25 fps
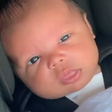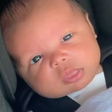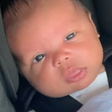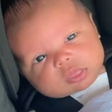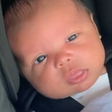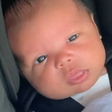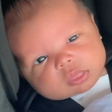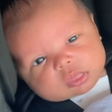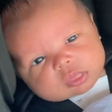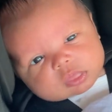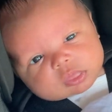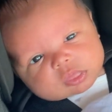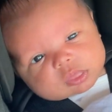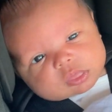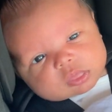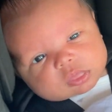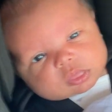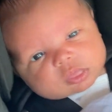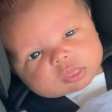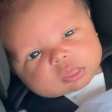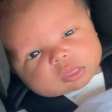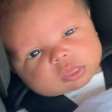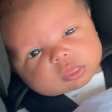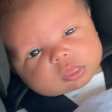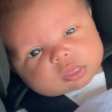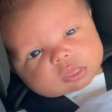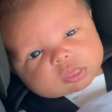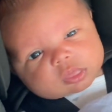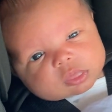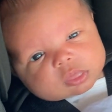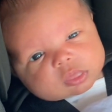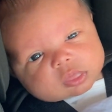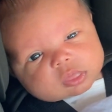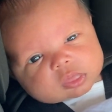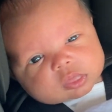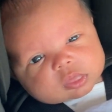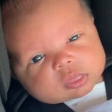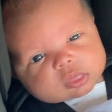
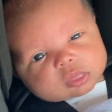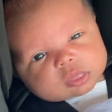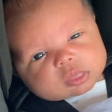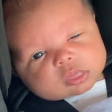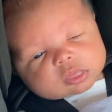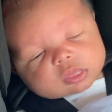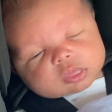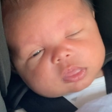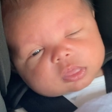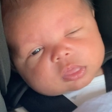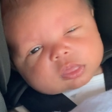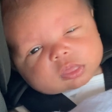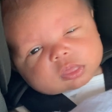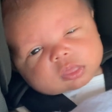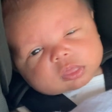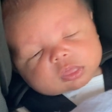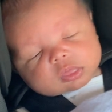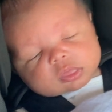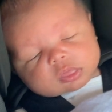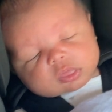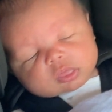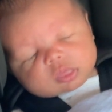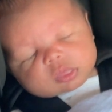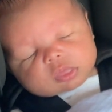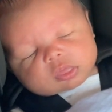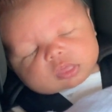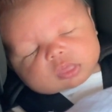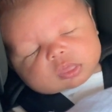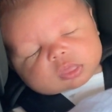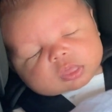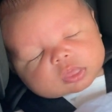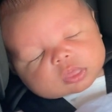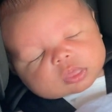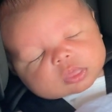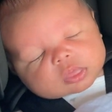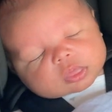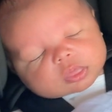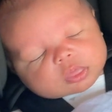
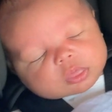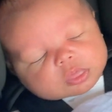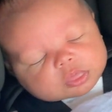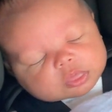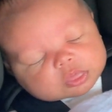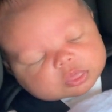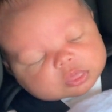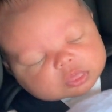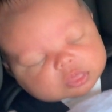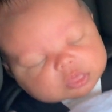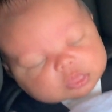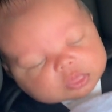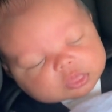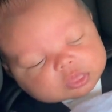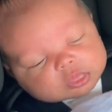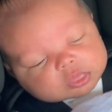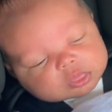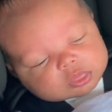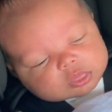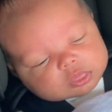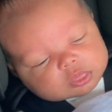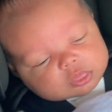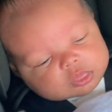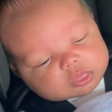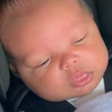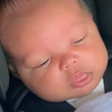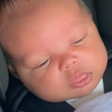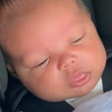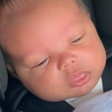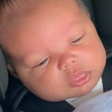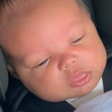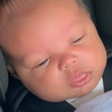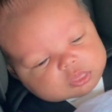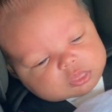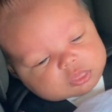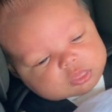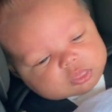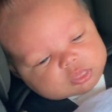
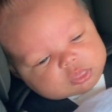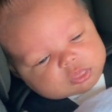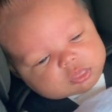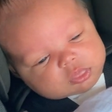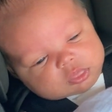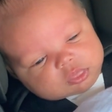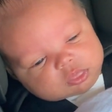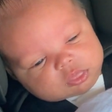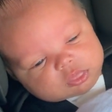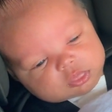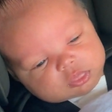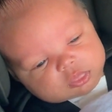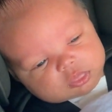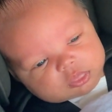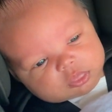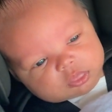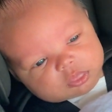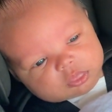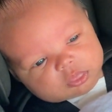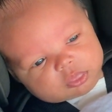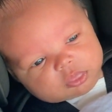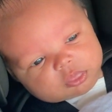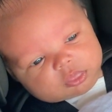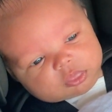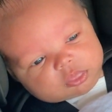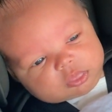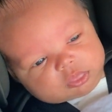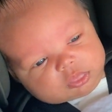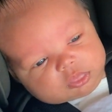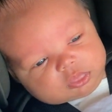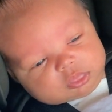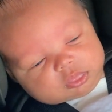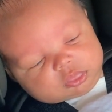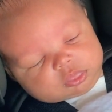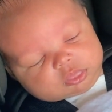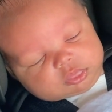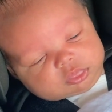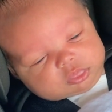
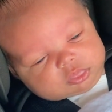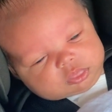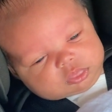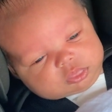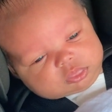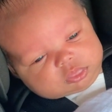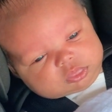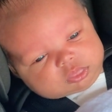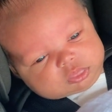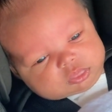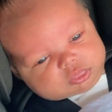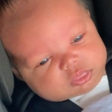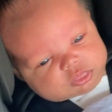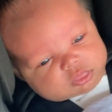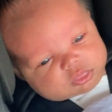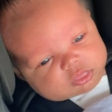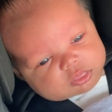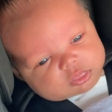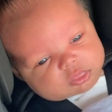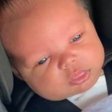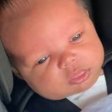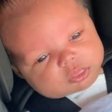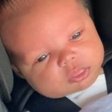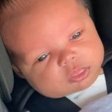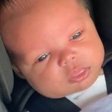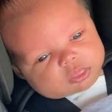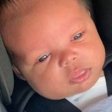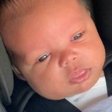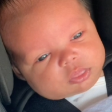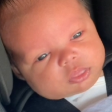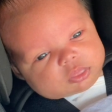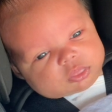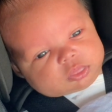(silence)